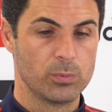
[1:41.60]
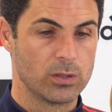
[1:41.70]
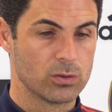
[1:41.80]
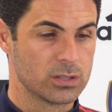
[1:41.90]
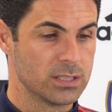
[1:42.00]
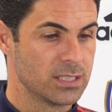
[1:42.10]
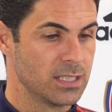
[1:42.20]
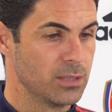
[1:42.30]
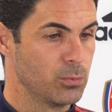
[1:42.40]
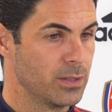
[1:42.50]

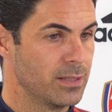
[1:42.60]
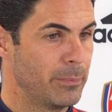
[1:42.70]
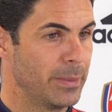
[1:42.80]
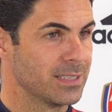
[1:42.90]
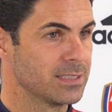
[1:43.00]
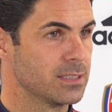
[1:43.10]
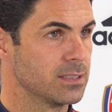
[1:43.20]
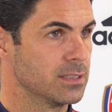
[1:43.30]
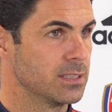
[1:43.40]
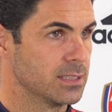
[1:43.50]
consistently with the best.
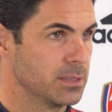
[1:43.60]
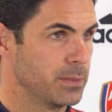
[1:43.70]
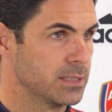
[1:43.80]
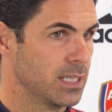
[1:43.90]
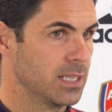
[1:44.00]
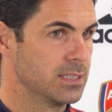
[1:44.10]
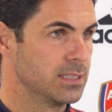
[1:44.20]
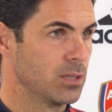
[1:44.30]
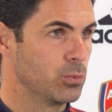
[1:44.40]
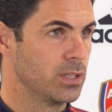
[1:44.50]
That's the mentality
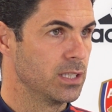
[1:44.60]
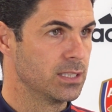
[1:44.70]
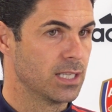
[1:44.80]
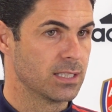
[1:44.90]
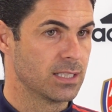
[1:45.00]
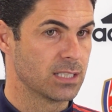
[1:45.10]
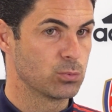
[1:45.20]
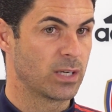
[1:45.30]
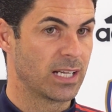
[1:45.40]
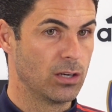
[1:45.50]
that we need, and
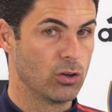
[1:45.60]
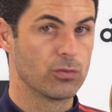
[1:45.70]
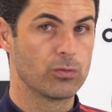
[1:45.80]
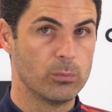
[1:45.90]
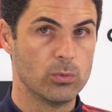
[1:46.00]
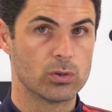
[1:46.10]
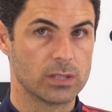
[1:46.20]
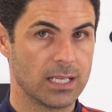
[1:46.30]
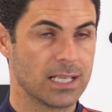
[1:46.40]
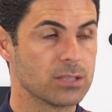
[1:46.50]
that's what I loved more
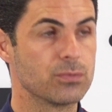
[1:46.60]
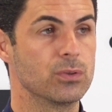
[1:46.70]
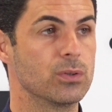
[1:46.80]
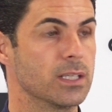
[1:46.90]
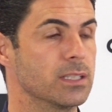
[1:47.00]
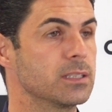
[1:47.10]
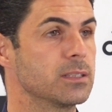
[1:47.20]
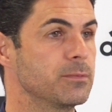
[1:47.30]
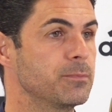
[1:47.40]
the last few days.